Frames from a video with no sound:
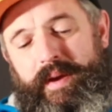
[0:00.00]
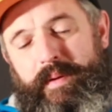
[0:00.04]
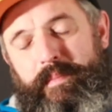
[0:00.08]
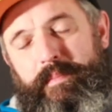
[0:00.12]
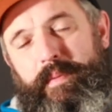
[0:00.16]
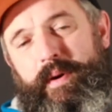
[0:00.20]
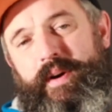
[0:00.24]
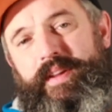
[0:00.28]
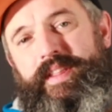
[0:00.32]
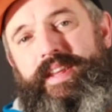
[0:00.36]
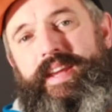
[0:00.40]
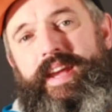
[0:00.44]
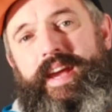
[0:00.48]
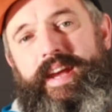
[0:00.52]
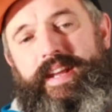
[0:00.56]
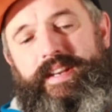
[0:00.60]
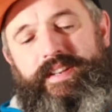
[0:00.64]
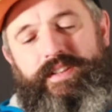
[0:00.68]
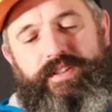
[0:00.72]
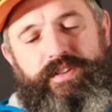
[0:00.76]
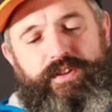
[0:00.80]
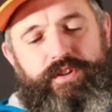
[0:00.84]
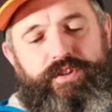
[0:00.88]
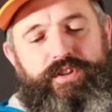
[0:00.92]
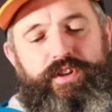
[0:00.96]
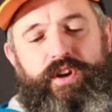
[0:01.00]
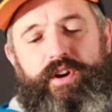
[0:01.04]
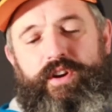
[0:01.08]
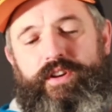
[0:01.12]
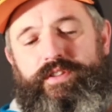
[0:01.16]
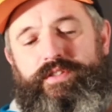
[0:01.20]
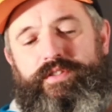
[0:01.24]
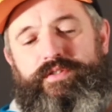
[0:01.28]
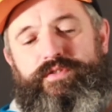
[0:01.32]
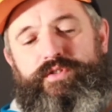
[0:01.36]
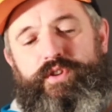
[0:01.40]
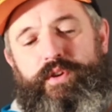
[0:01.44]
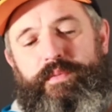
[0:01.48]
By the end, your tyres
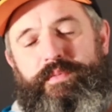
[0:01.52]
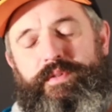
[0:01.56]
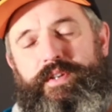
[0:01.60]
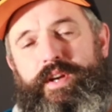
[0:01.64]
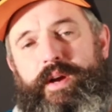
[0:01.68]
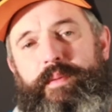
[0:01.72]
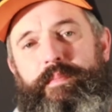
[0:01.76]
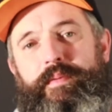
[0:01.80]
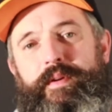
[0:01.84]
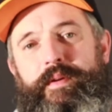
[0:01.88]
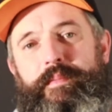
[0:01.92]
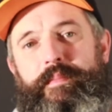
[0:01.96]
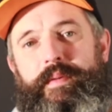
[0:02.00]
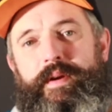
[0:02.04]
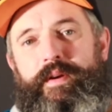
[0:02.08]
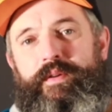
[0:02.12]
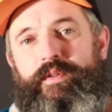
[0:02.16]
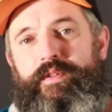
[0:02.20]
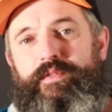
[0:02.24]
have dropped a couple of mil,